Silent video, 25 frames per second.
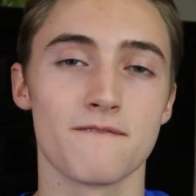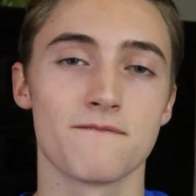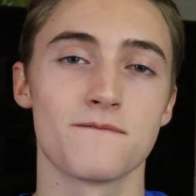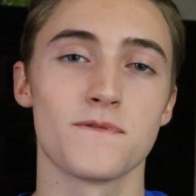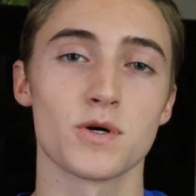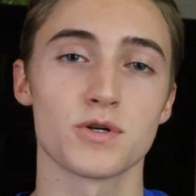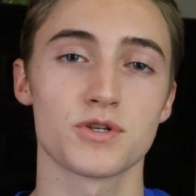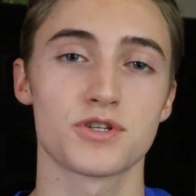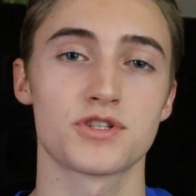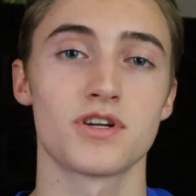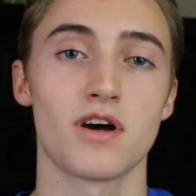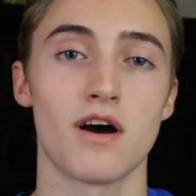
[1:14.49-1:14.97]

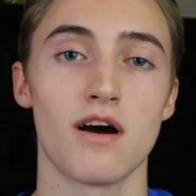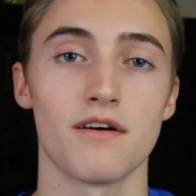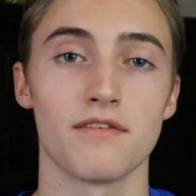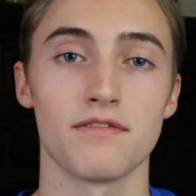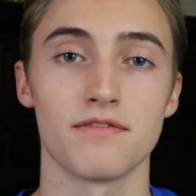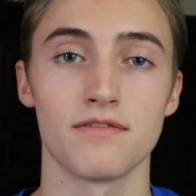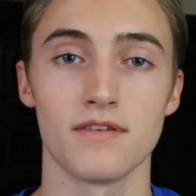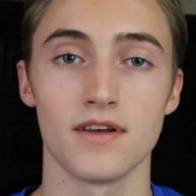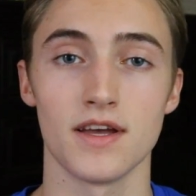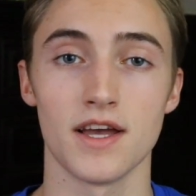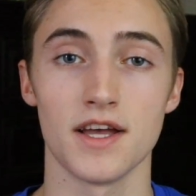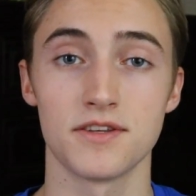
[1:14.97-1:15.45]
First
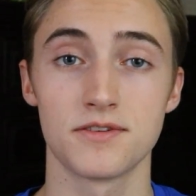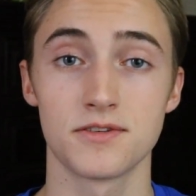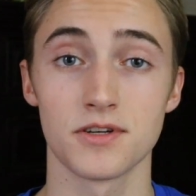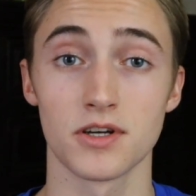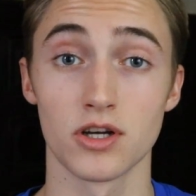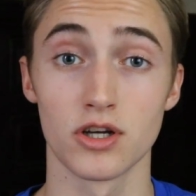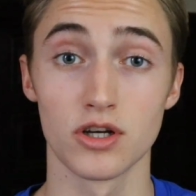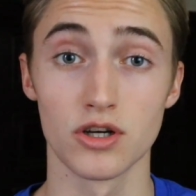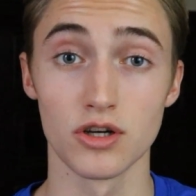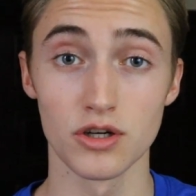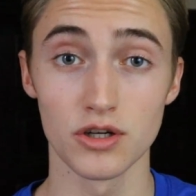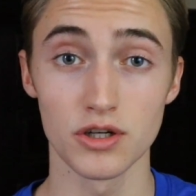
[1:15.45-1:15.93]
off, it's
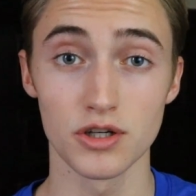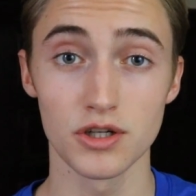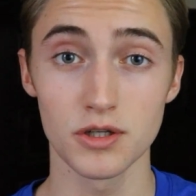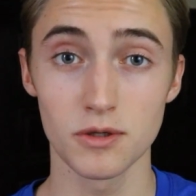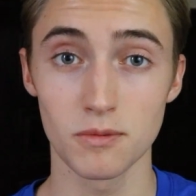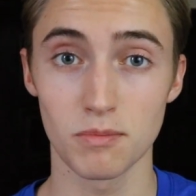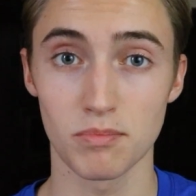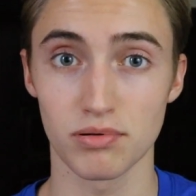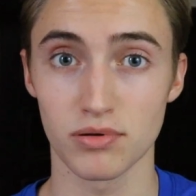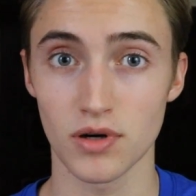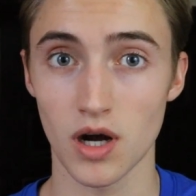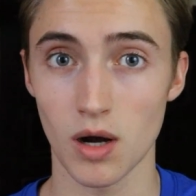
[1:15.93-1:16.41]
a
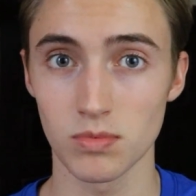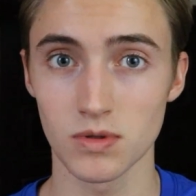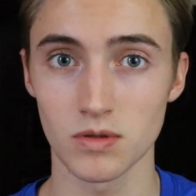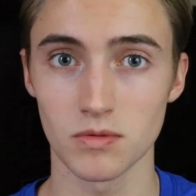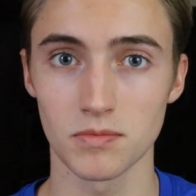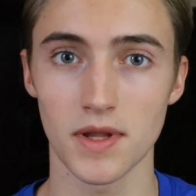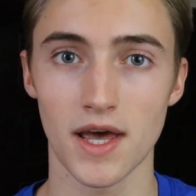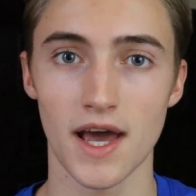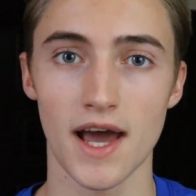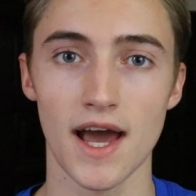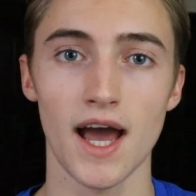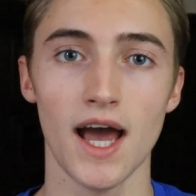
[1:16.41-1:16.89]
good
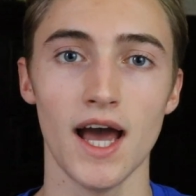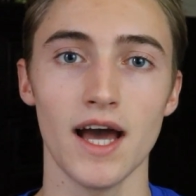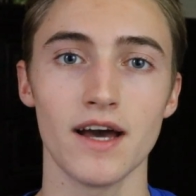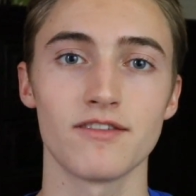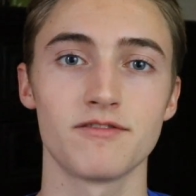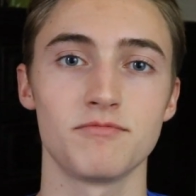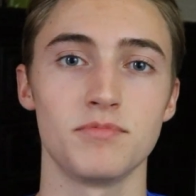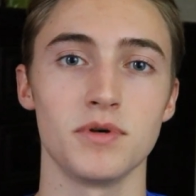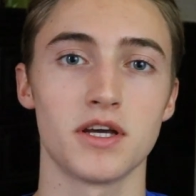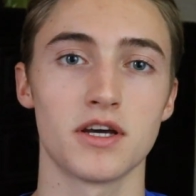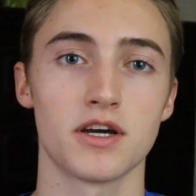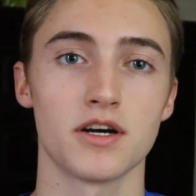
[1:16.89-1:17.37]
problem to
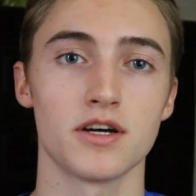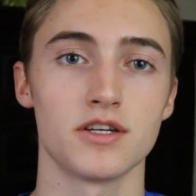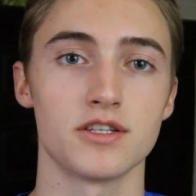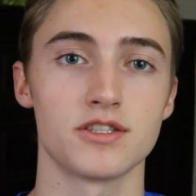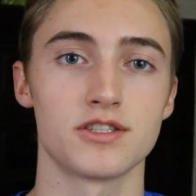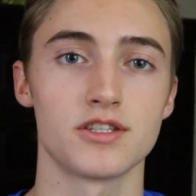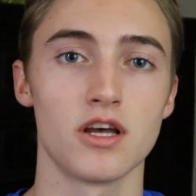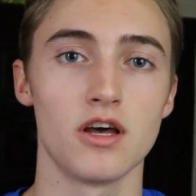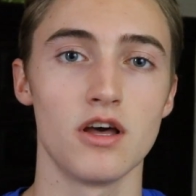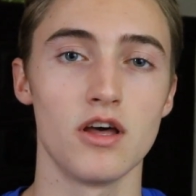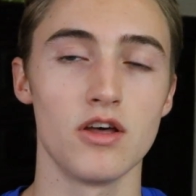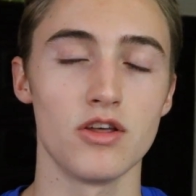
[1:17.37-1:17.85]
have
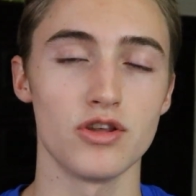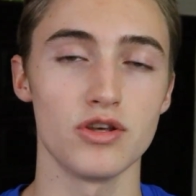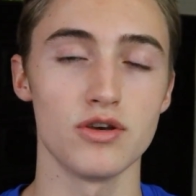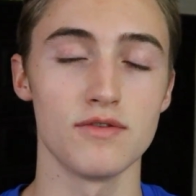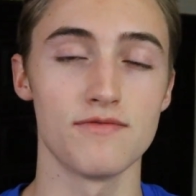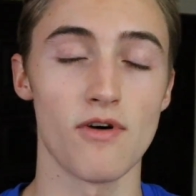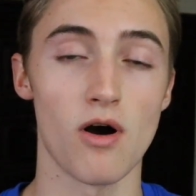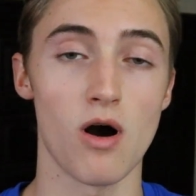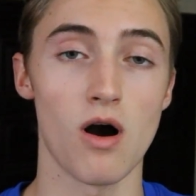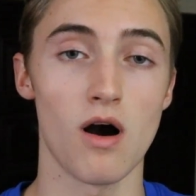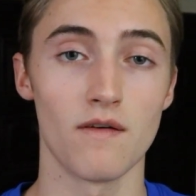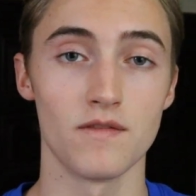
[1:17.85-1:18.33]
because
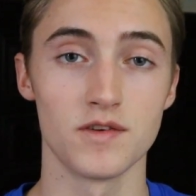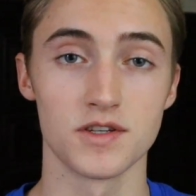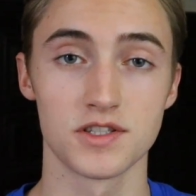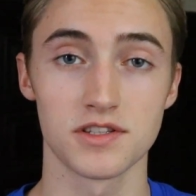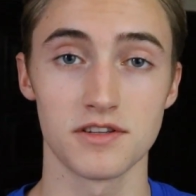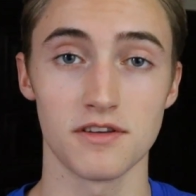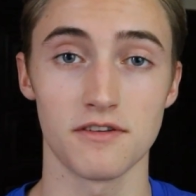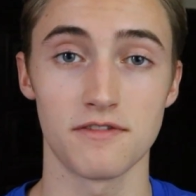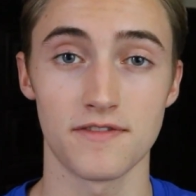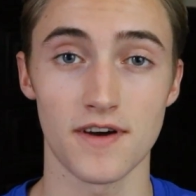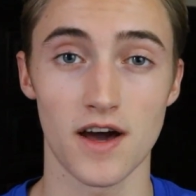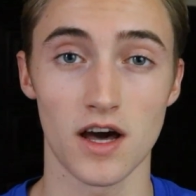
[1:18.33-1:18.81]
you've
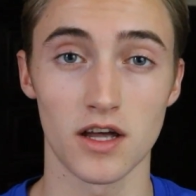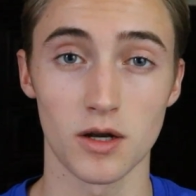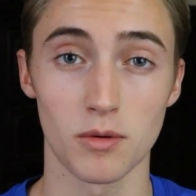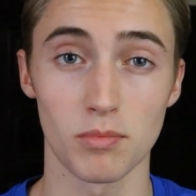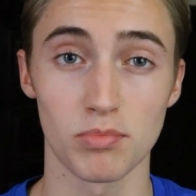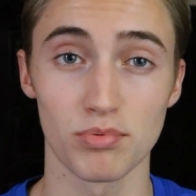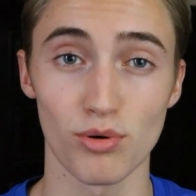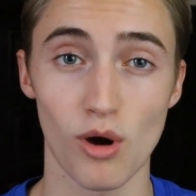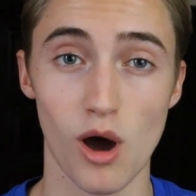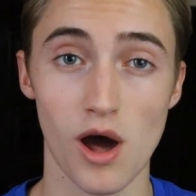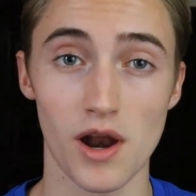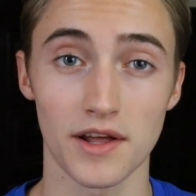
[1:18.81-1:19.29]
obviously found a
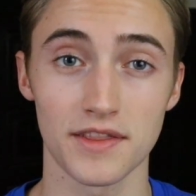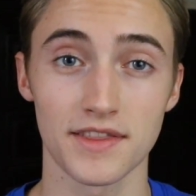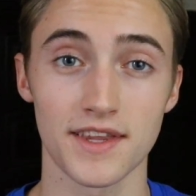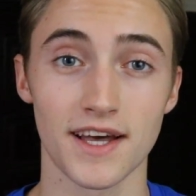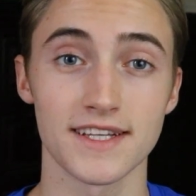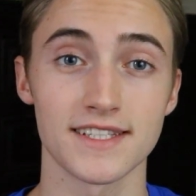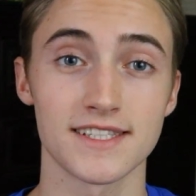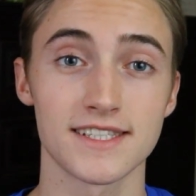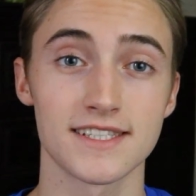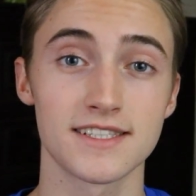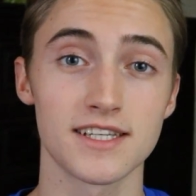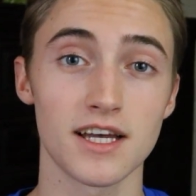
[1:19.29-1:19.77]
product
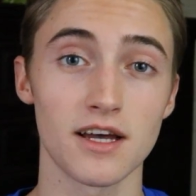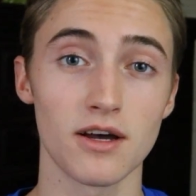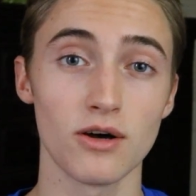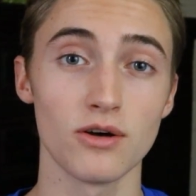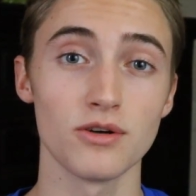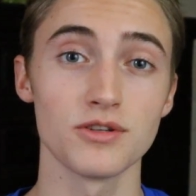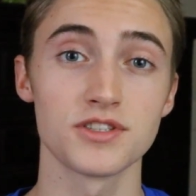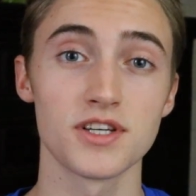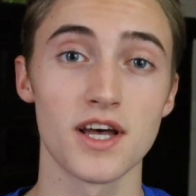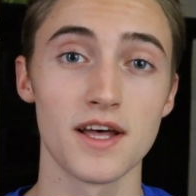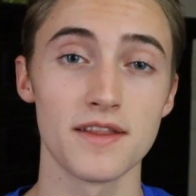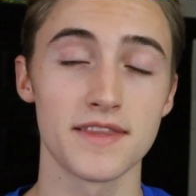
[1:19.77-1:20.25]
that
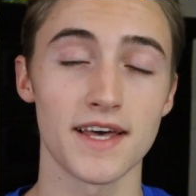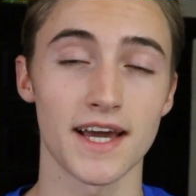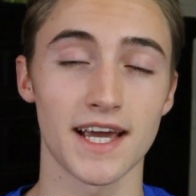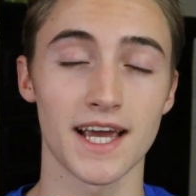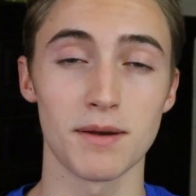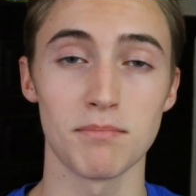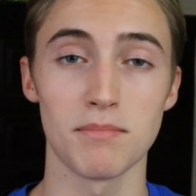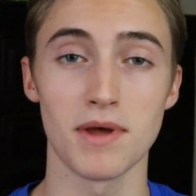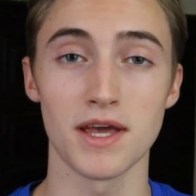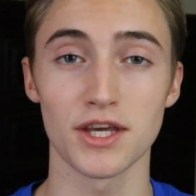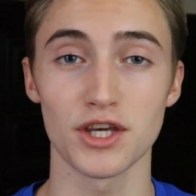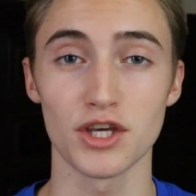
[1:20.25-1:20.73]
sells, that
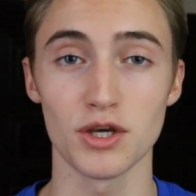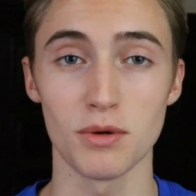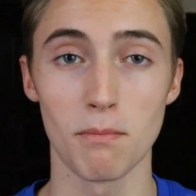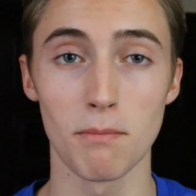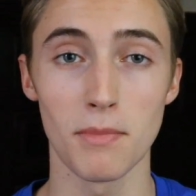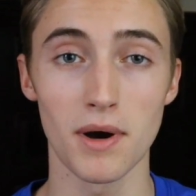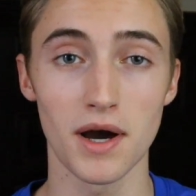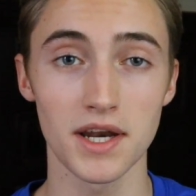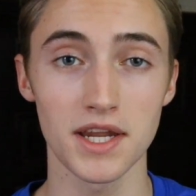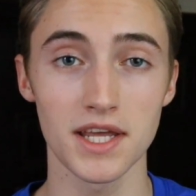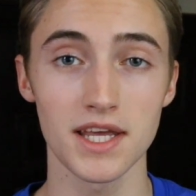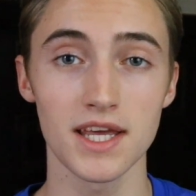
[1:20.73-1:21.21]
can make you
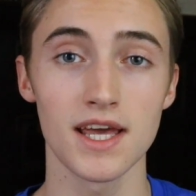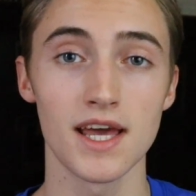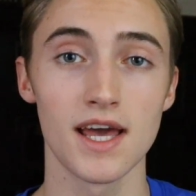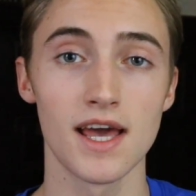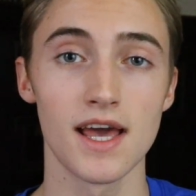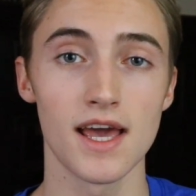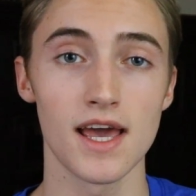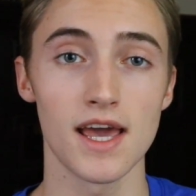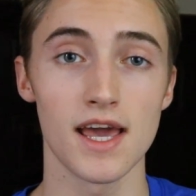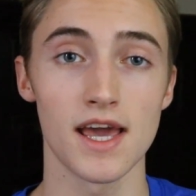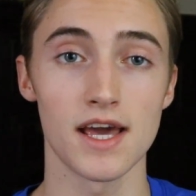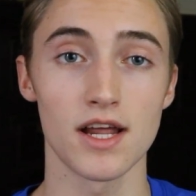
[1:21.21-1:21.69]
money,
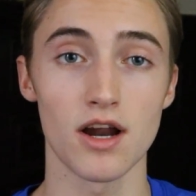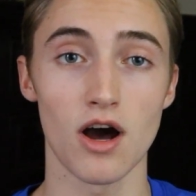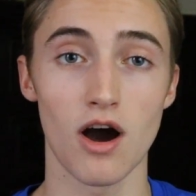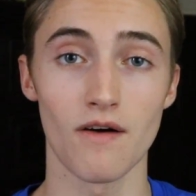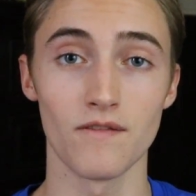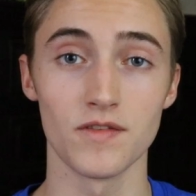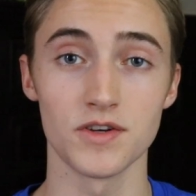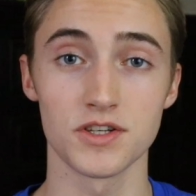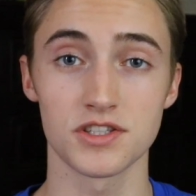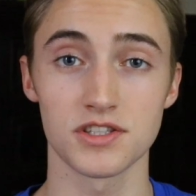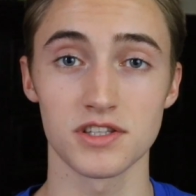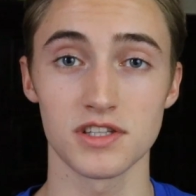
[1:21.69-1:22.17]
and
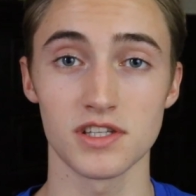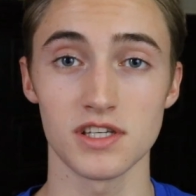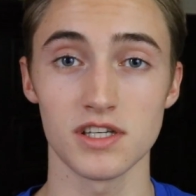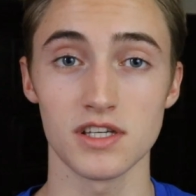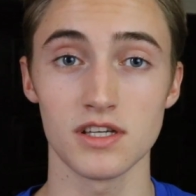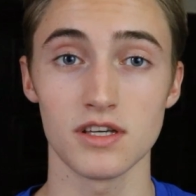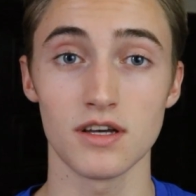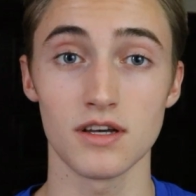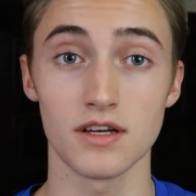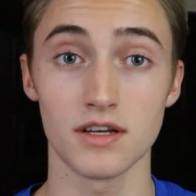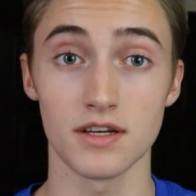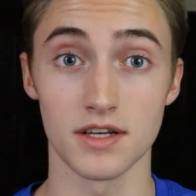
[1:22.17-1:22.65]

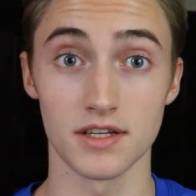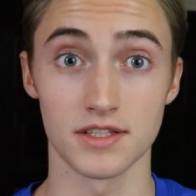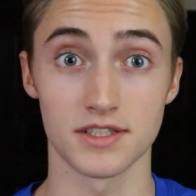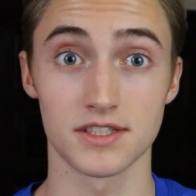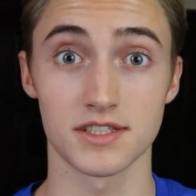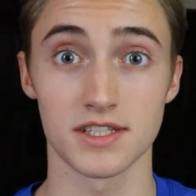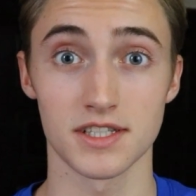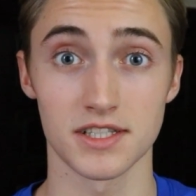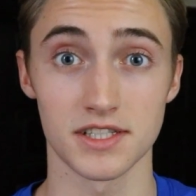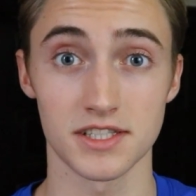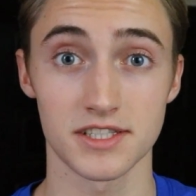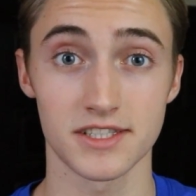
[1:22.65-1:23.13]
obviously
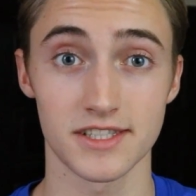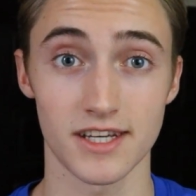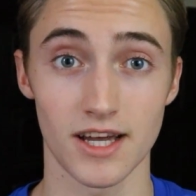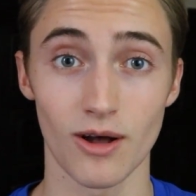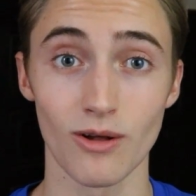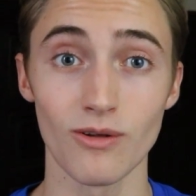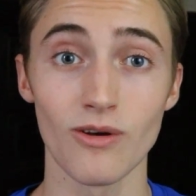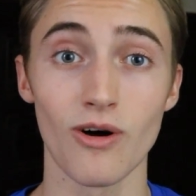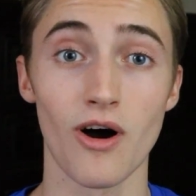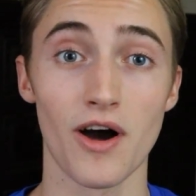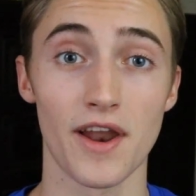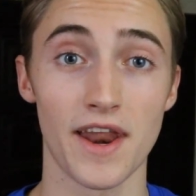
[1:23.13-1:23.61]
it's going to
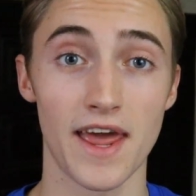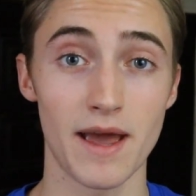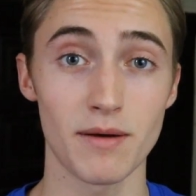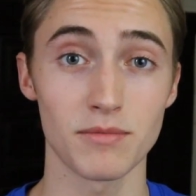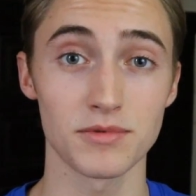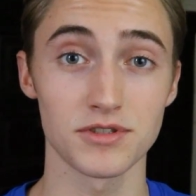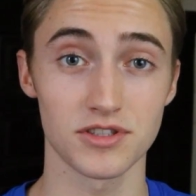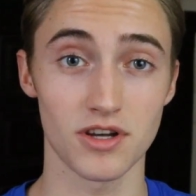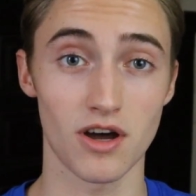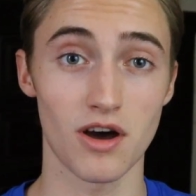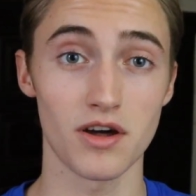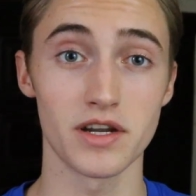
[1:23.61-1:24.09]
sell on
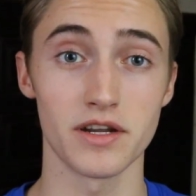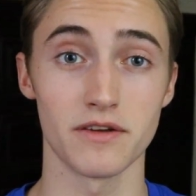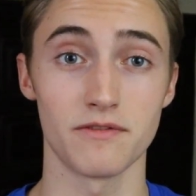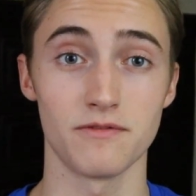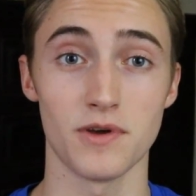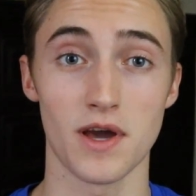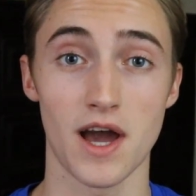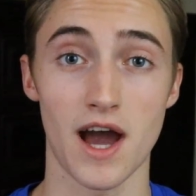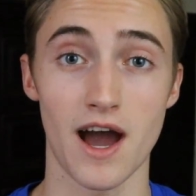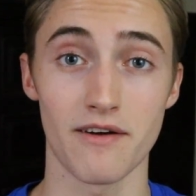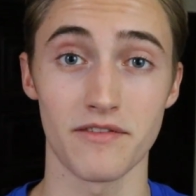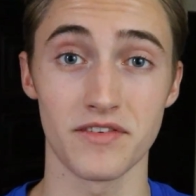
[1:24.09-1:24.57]
Amazon
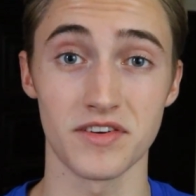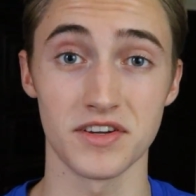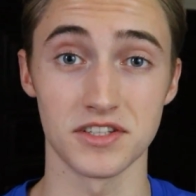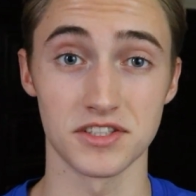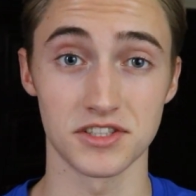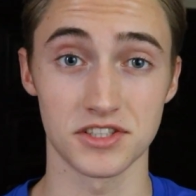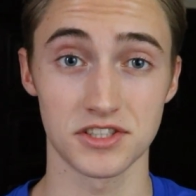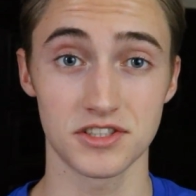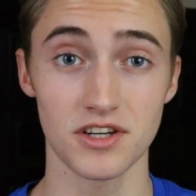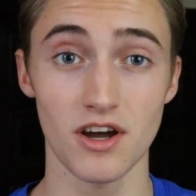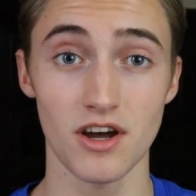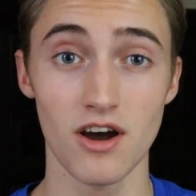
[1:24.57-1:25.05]
if you have it
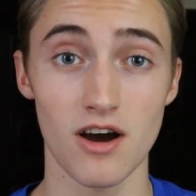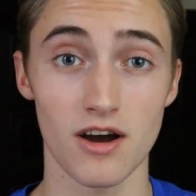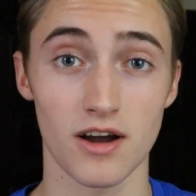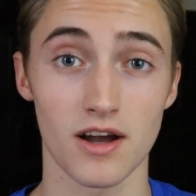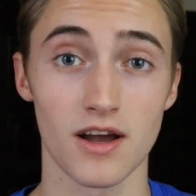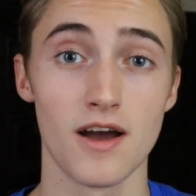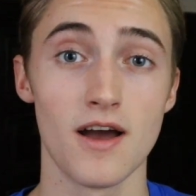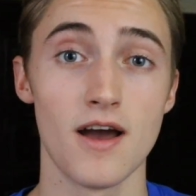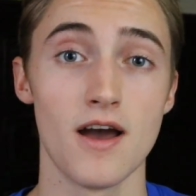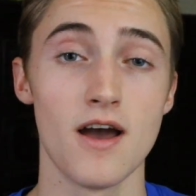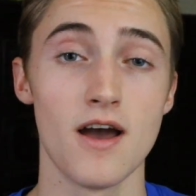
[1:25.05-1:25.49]
in stock.